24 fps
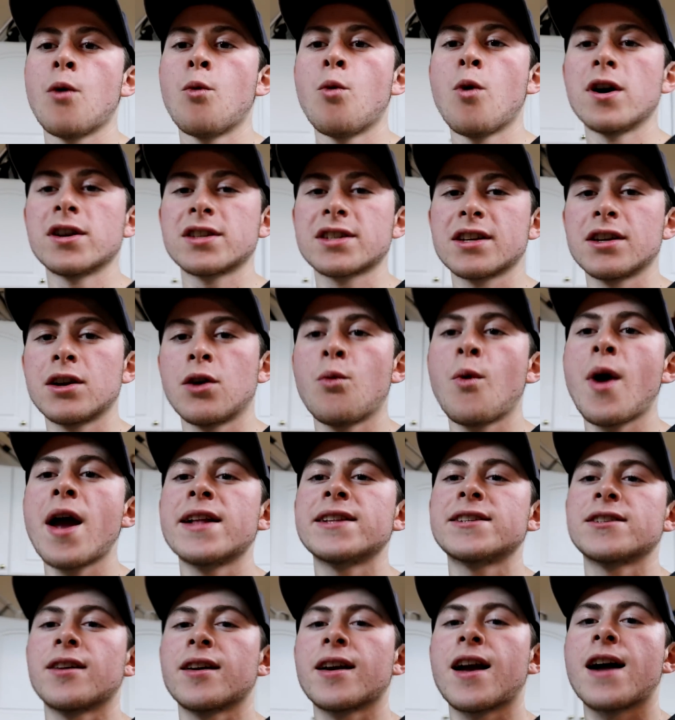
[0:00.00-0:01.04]
was gonna wait
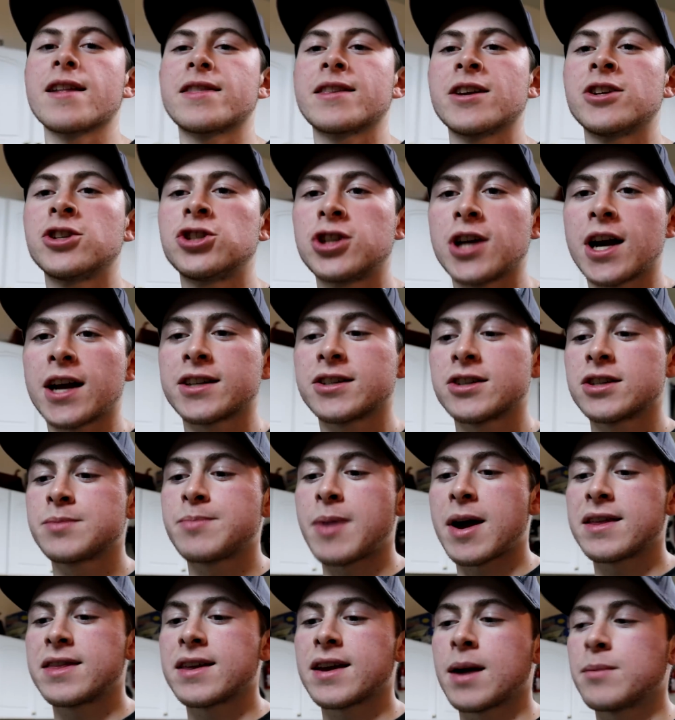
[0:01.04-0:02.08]
until I got the injectors,
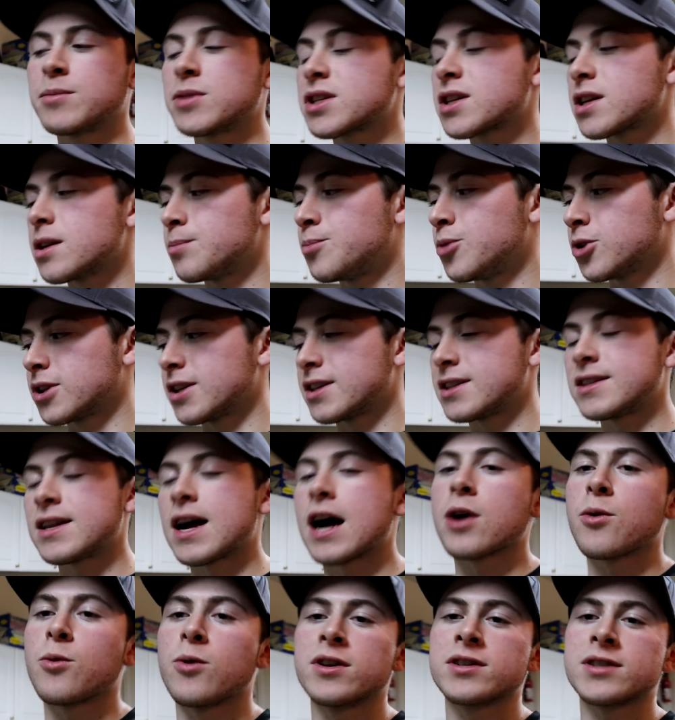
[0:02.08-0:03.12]
but I think I'm just gonna put the
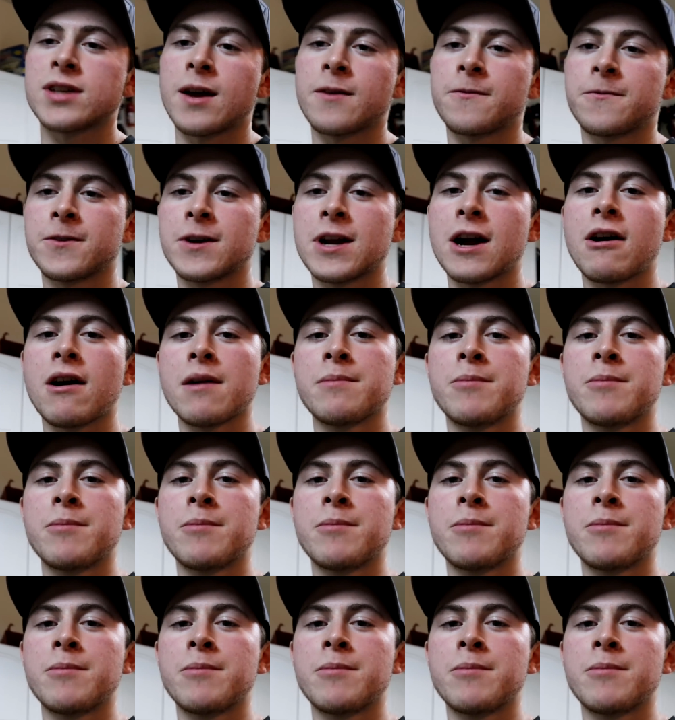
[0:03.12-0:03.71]
stock ones on for now.